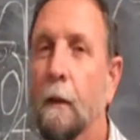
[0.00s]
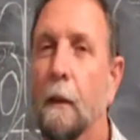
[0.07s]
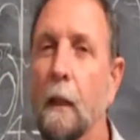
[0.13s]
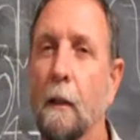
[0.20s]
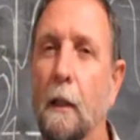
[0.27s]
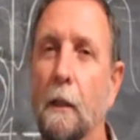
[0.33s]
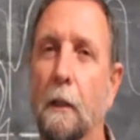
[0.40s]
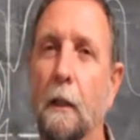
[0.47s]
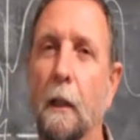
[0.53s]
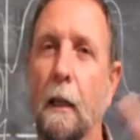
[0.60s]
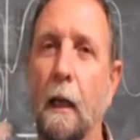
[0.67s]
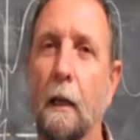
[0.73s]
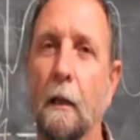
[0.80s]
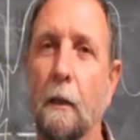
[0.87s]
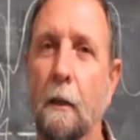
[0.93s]
that they see
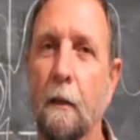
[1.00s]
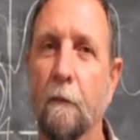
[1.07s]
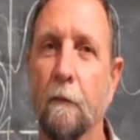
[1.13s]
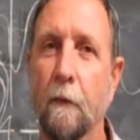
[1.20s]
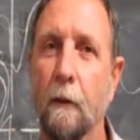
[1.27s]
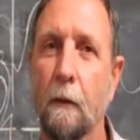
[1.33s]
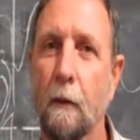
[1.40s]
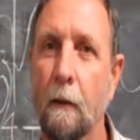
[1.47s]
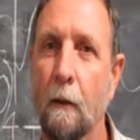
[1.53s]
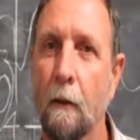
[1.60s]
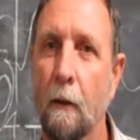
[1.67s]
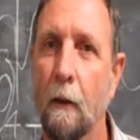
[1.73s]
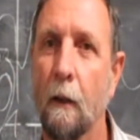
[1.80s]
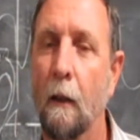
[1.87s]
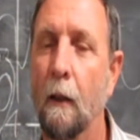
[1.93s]
colors differently.
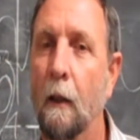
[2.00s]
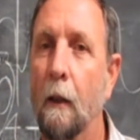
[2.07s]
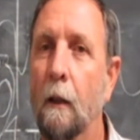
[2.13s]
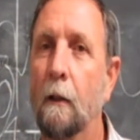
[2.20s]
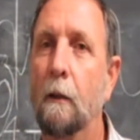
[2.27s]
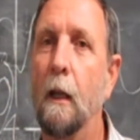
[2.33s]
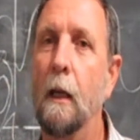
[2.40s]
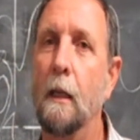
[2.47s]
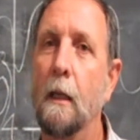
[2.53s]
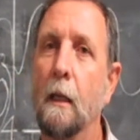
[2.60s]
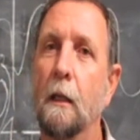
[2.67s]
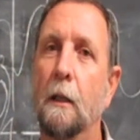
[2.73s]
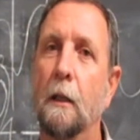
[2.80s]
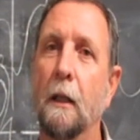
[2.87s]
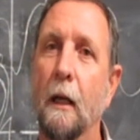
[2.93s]
They
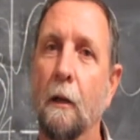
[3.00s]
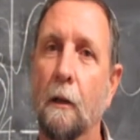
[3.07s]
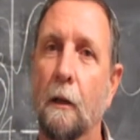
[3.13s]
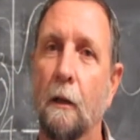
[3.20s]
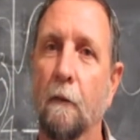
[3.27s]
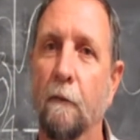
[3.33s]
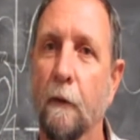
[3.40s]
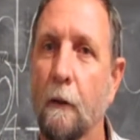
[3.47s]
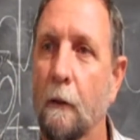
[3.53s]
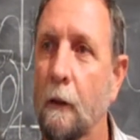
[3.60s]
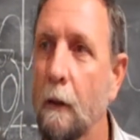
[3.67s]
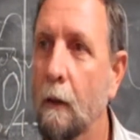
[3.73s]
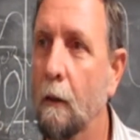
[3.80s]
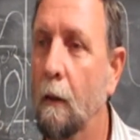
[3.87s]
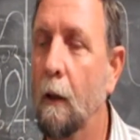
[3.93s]
hear sounds
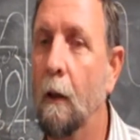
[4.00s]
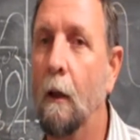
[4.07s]
differently.